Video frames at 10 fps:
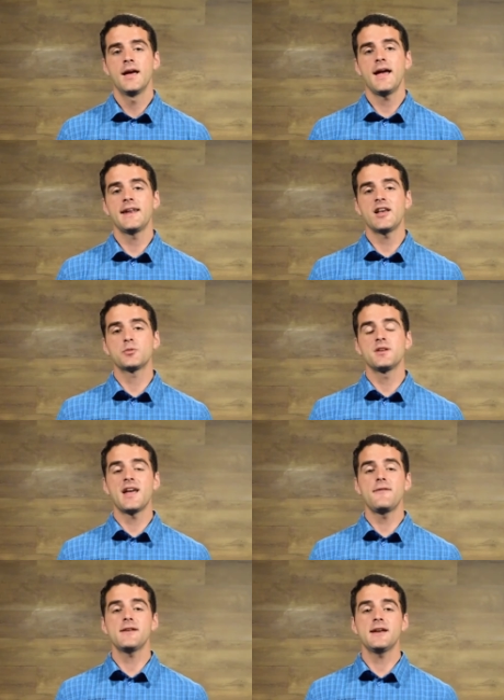And as we
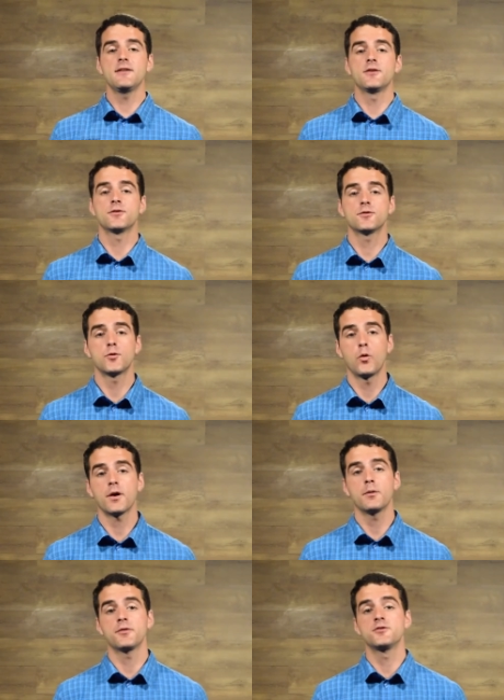navigated this
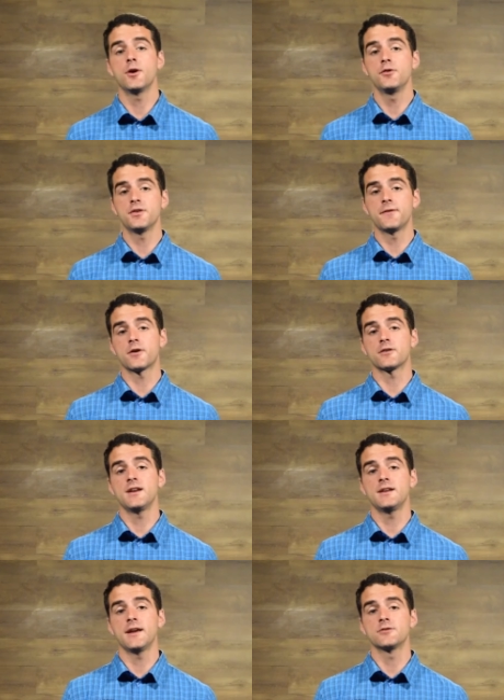story with Joseph and our
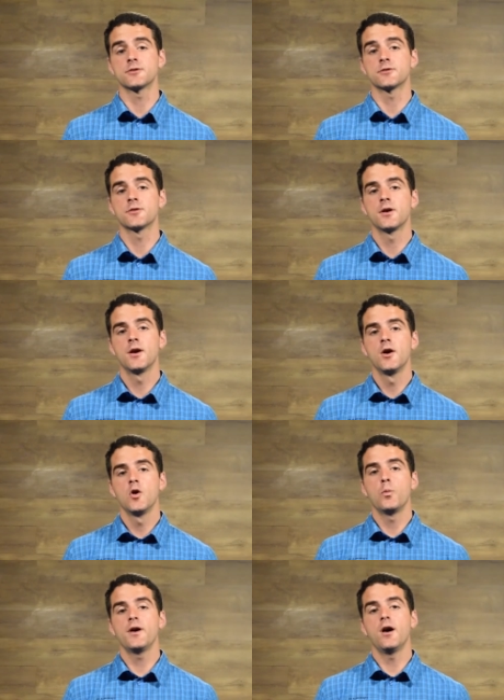teenagers,
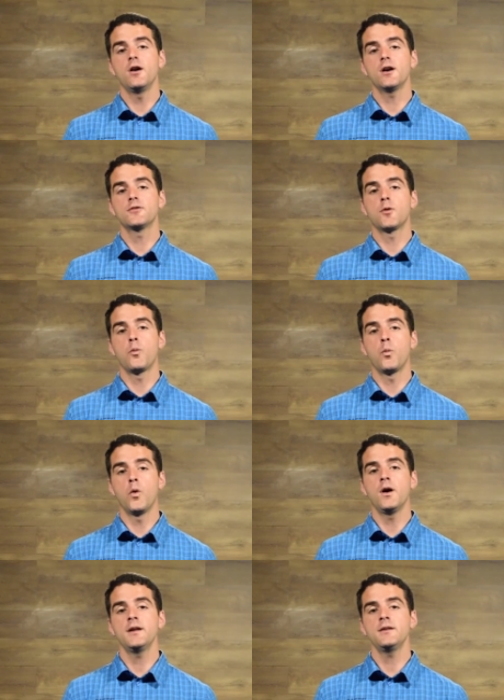we hung onto
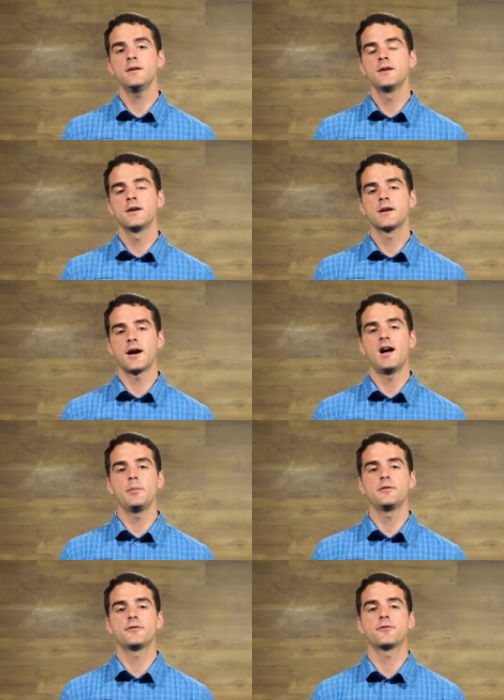one
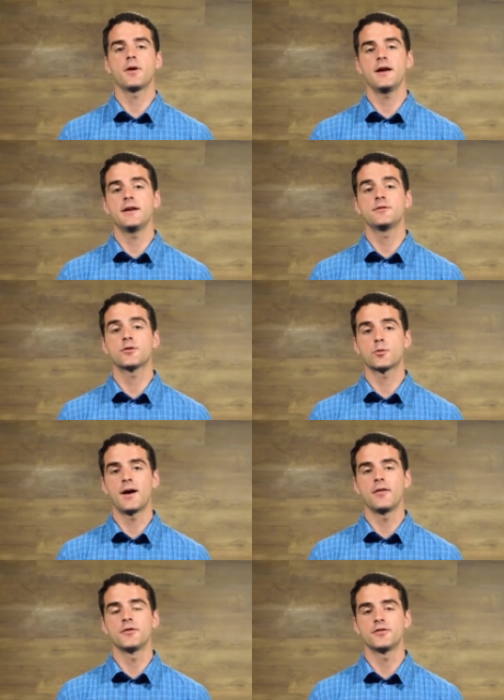common phrase
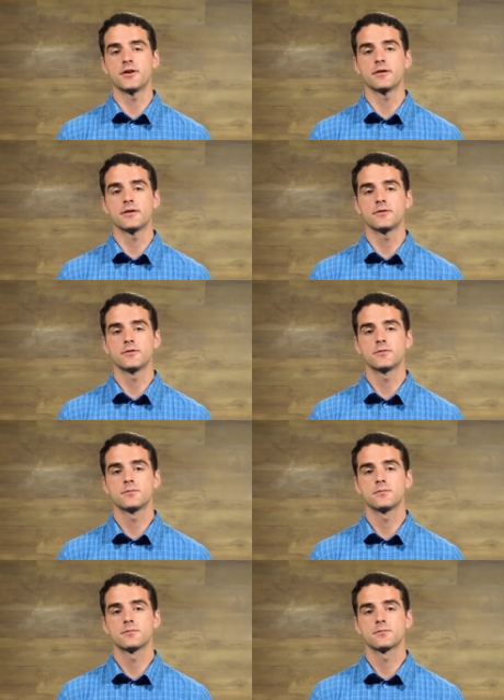throughout the series.
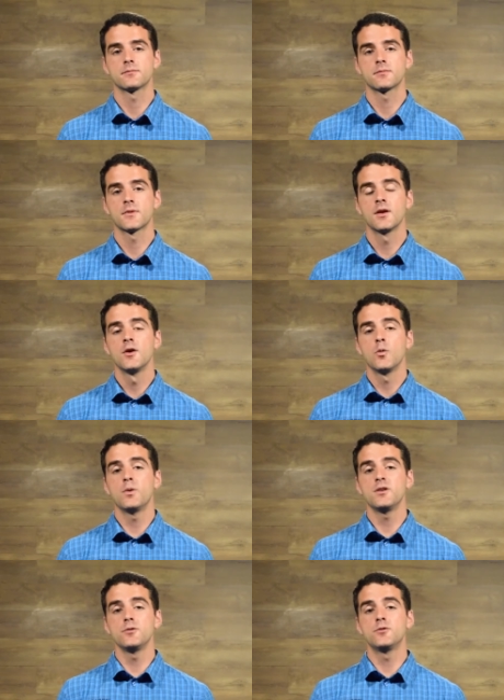
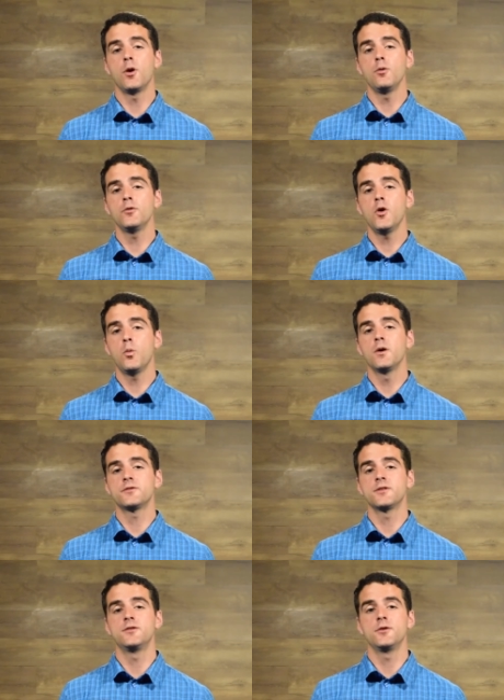When you don't know
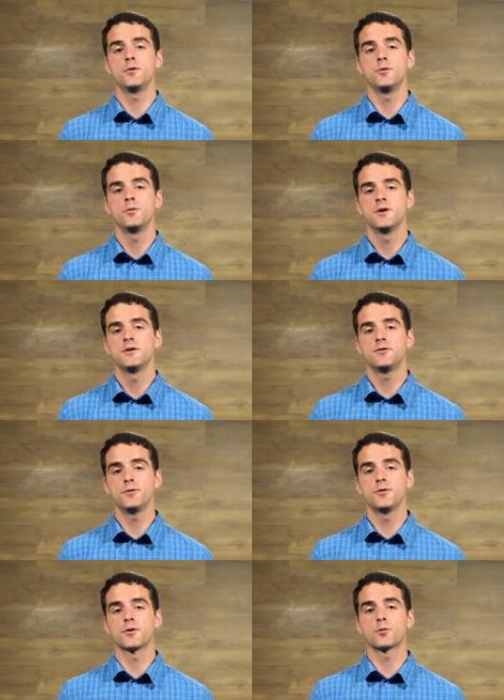what to do,
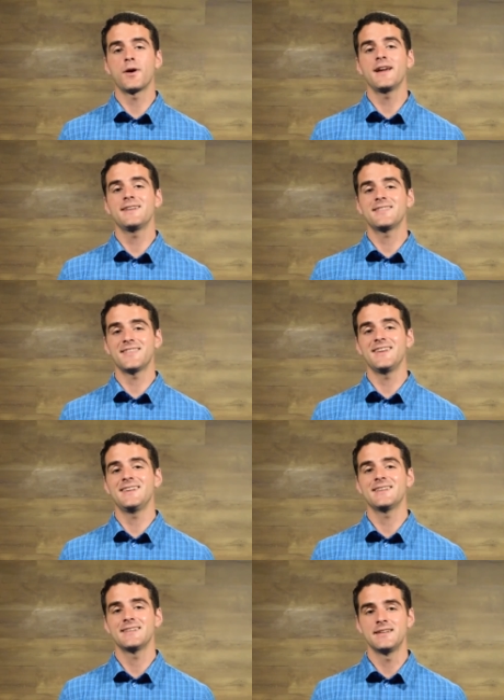do the right
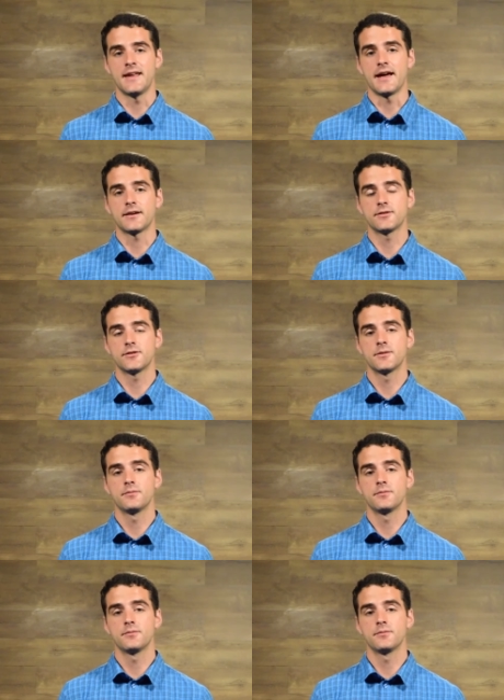thing next.